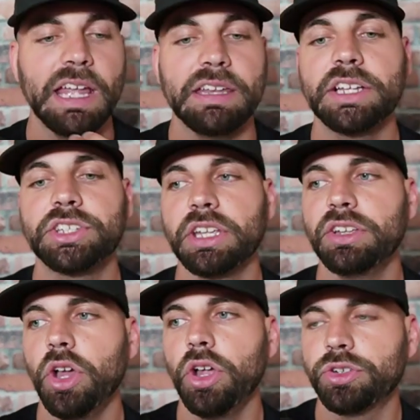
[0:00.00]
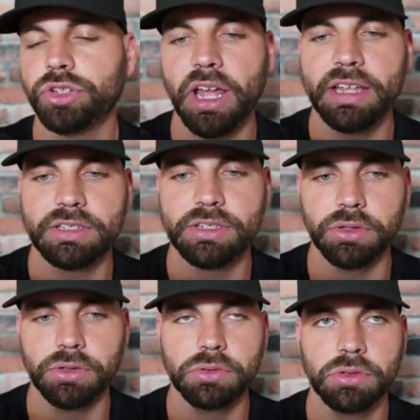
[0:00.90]
And next thing you know, you're trying
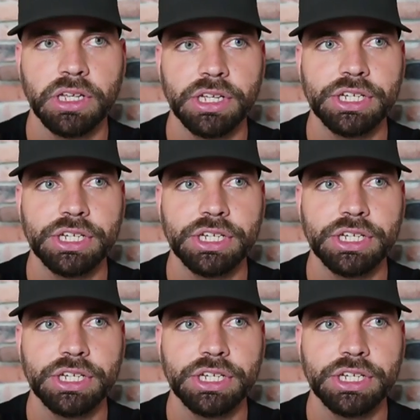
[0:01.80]
to